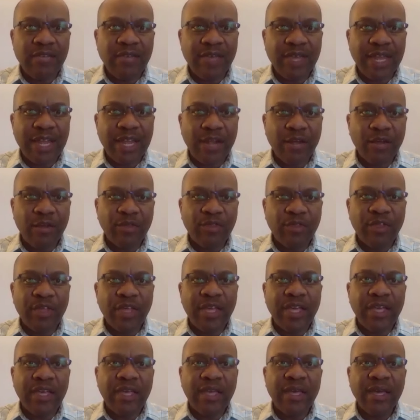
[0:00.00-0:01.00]
And I don't
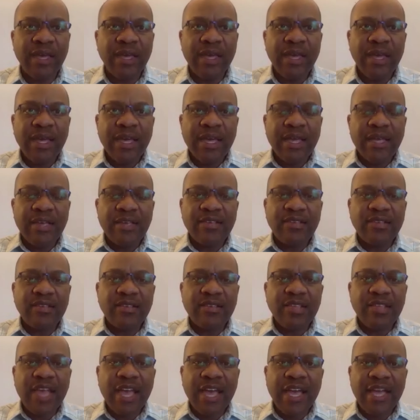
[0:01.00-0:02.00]
think his
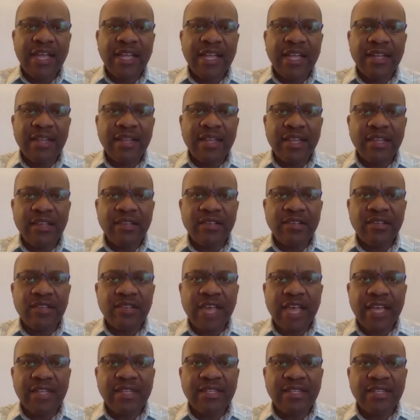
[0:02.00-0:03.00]
stand is
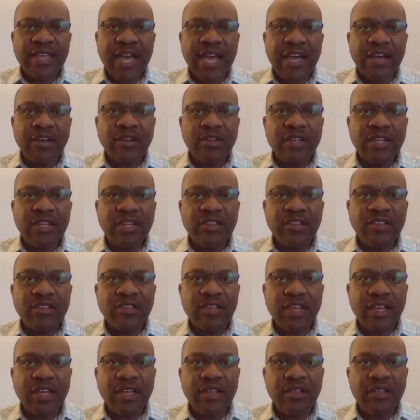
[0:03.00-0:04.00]

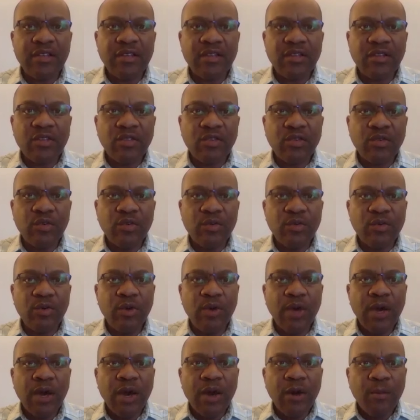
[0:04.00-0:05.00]
antagonistic
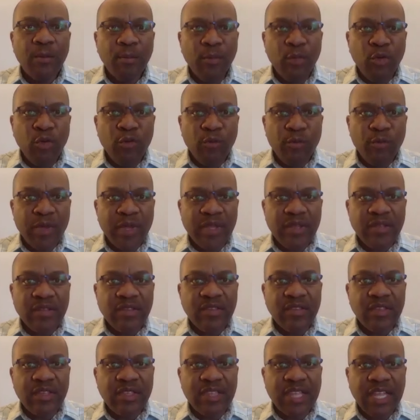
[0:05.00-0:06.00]
to
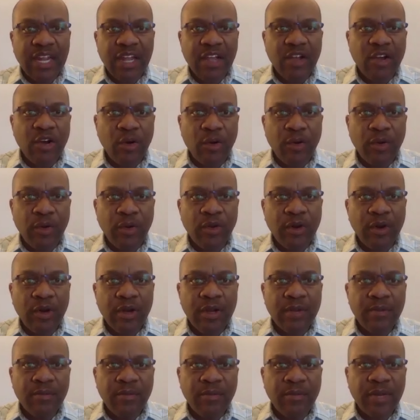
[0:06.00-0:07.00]
movements that are going
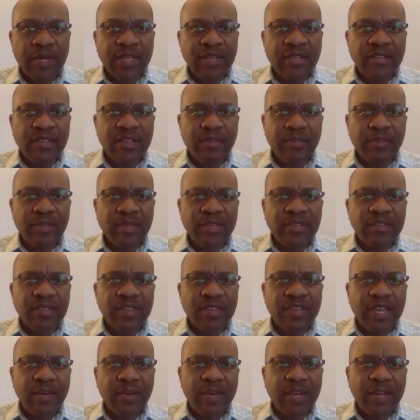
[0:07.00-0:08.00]
on, but he's simply
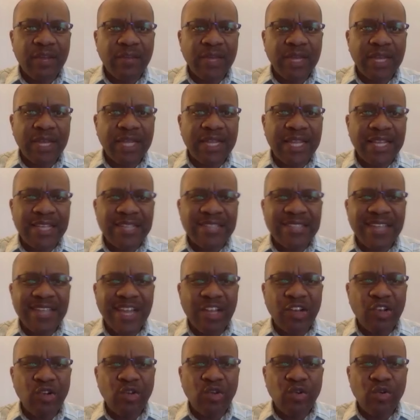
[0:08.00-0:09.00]
saying, wait a minute, let's
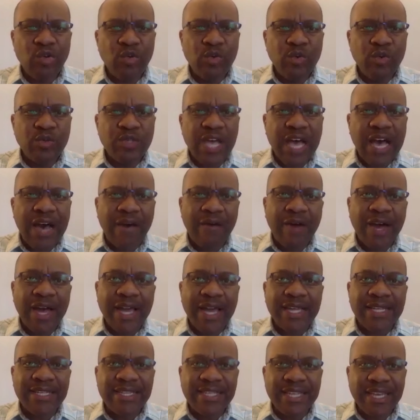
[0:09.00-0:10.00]
not lose our
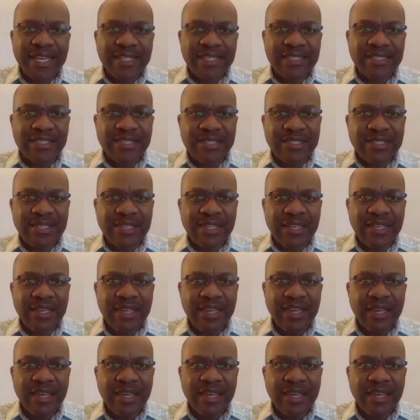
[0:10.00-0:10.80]
identity